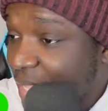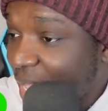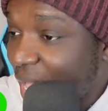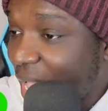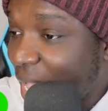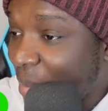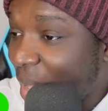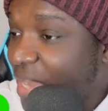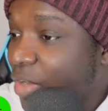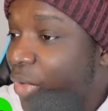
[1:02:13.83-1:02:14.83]

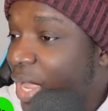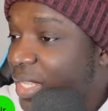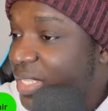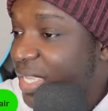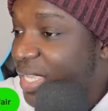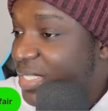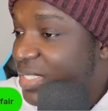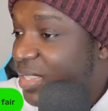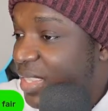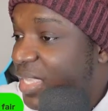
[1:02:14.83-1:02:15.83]
And the reality
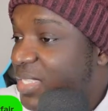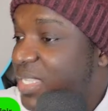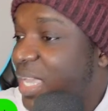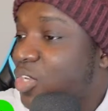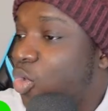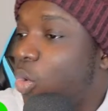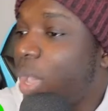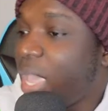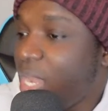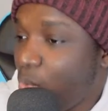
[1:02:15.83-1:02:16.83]
is things can go
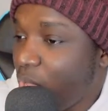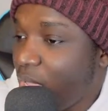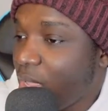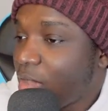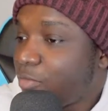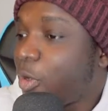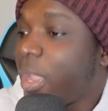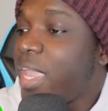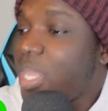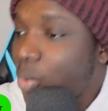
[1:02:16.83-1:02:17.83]
anyway for
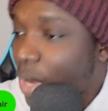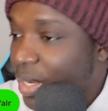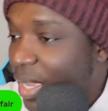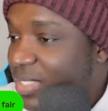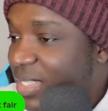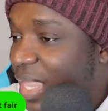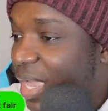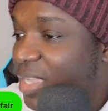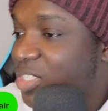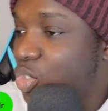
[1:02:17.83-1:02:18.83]
anyone as long
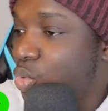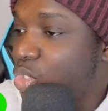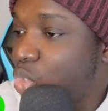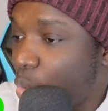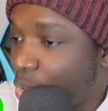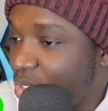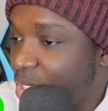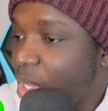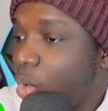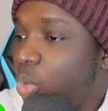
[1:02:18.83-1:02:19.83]
as you don't
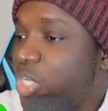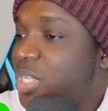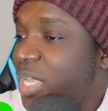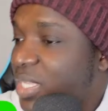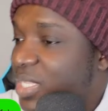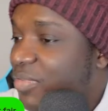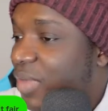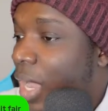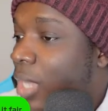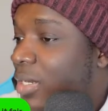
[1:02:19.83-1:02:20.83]
wish negative
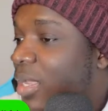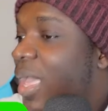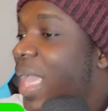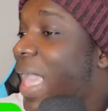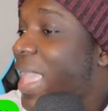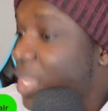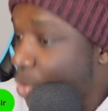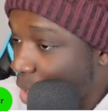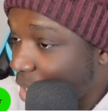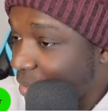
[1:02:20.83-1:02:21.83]
on
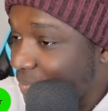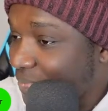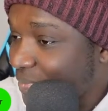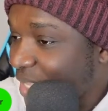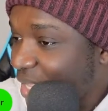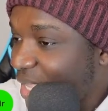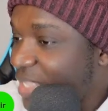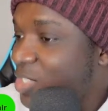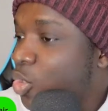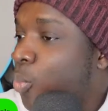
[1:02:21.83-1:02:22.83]
anyone.
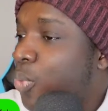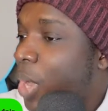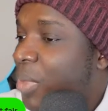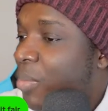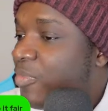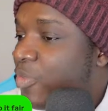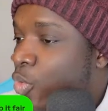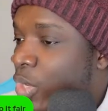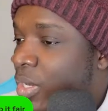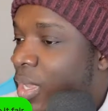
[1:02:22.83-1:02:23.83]
It's no problem
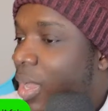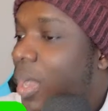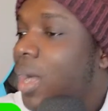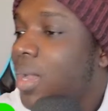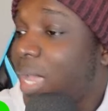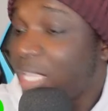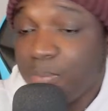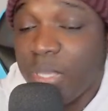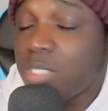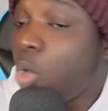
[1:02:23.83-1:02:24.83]
viewing all
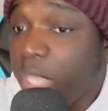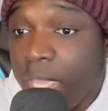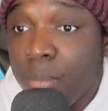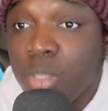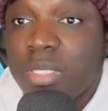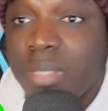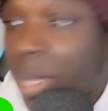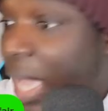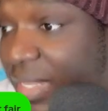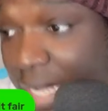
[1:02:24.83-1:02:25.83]
aspects. Okay, but
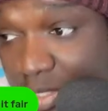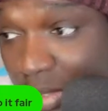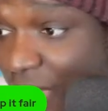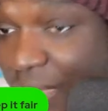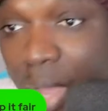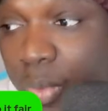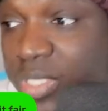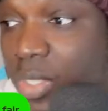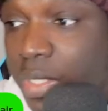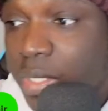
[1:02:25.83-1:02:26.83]
that's what I've always
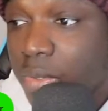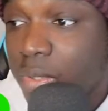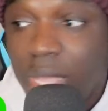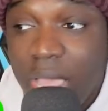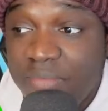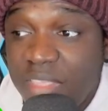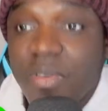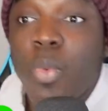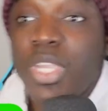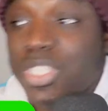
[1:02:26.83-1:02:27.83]
done, I've never
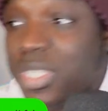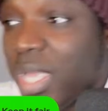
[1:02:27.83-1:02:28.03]
wished